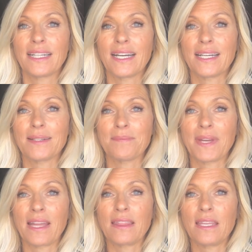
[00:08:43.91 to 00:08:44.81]

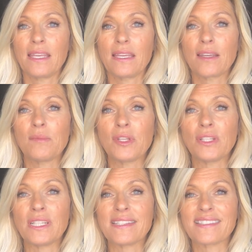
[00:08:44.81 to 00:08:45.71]
and the
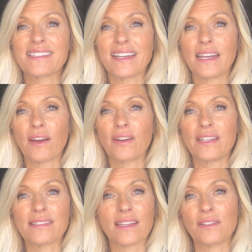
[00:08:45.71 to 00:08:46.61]
communities in
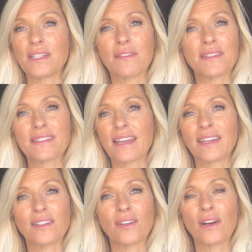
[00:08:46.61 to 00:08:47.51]
areas that are
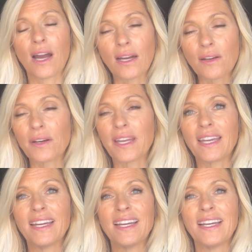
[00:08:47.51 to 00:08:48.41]
devastated or hungry,